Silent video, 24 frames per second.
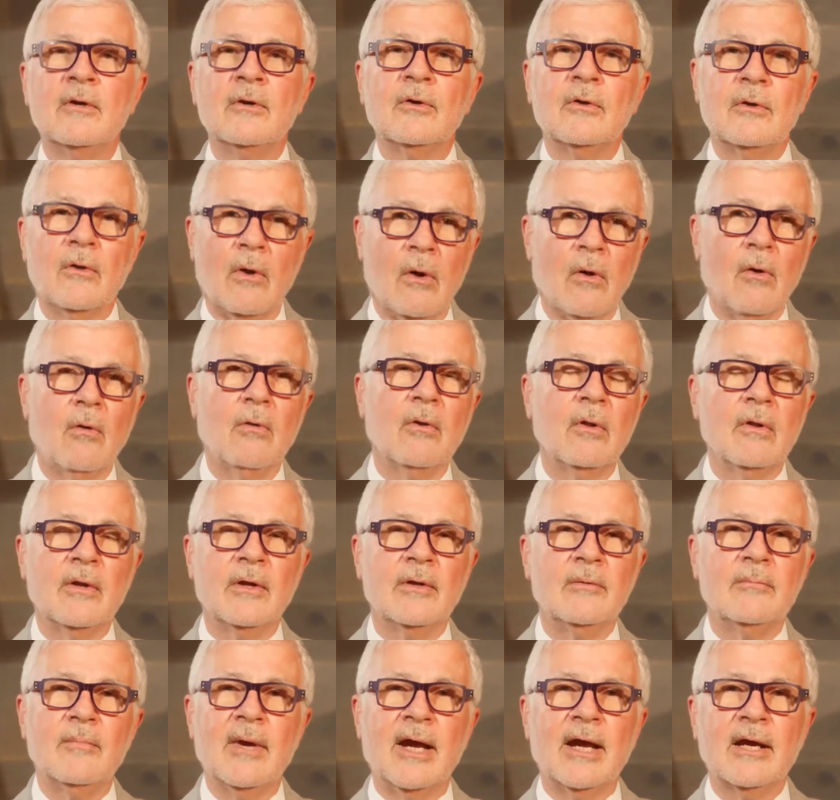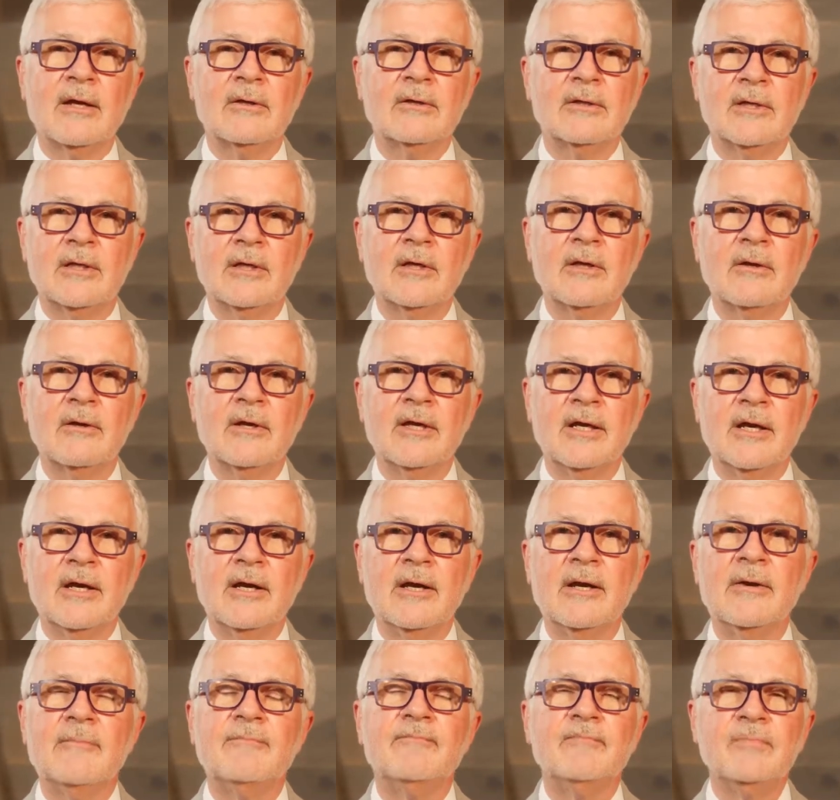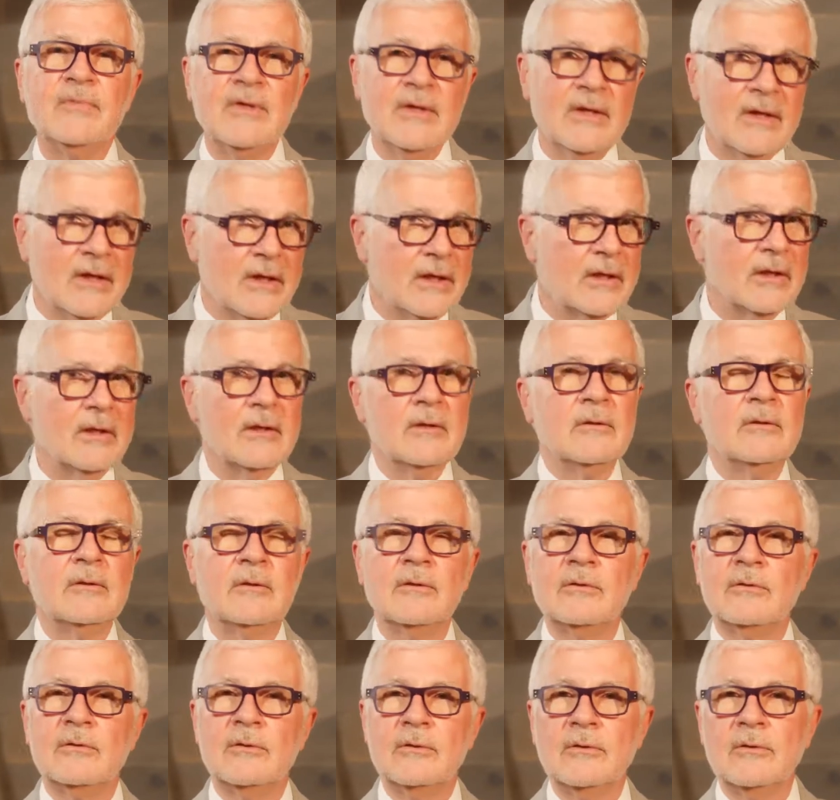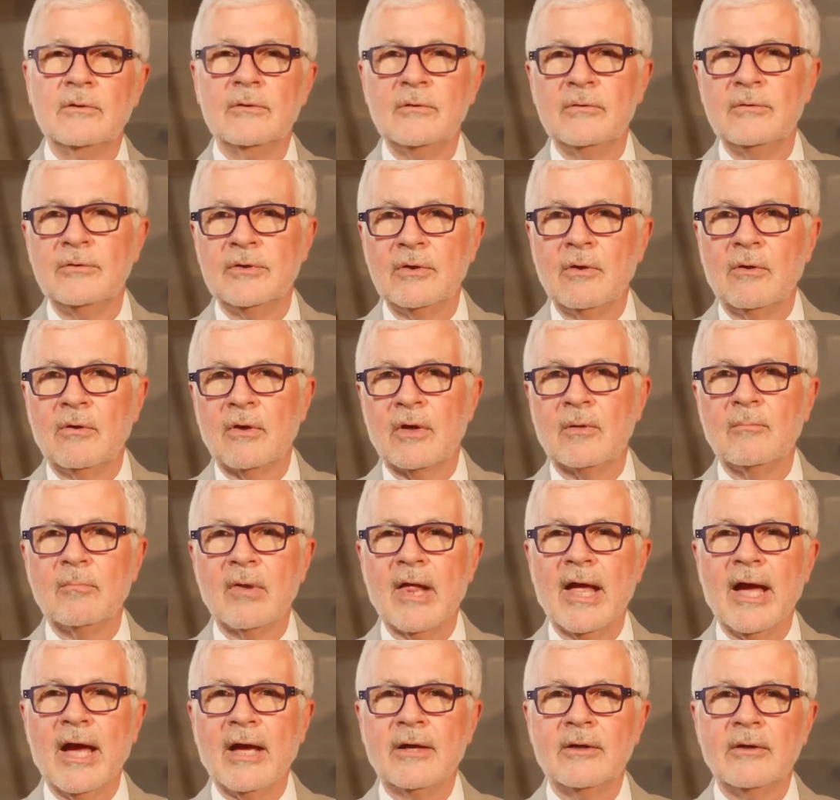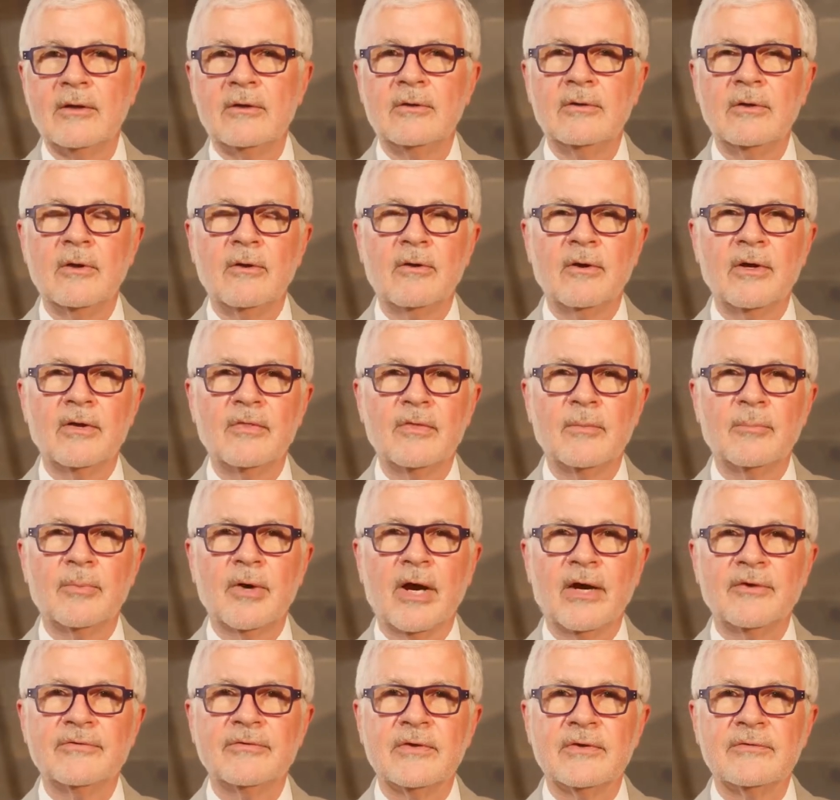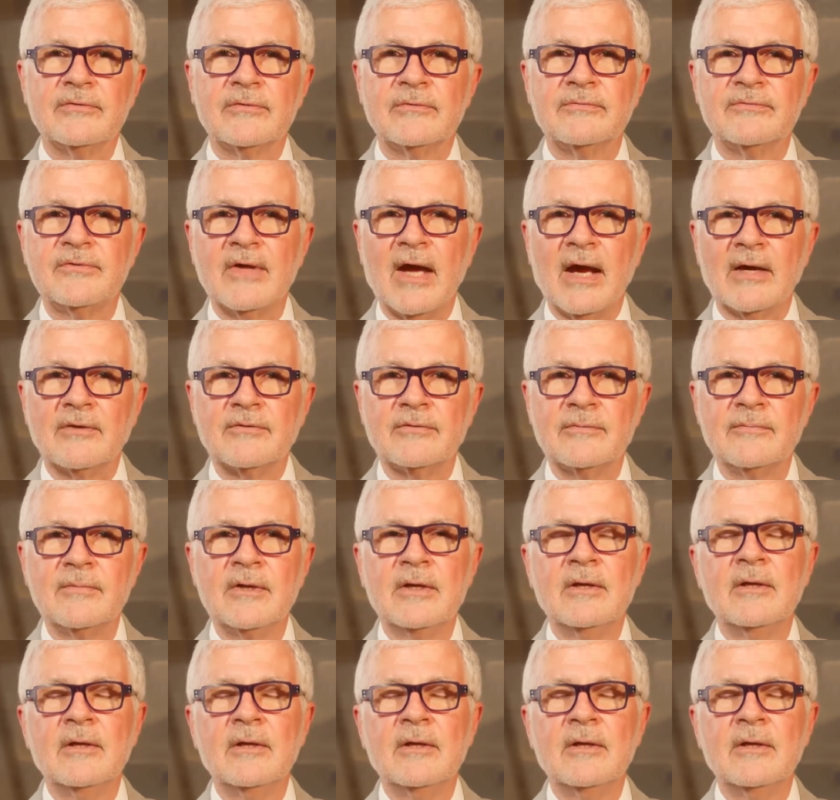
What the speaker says: colon bacteria into your bladder during the process of sex.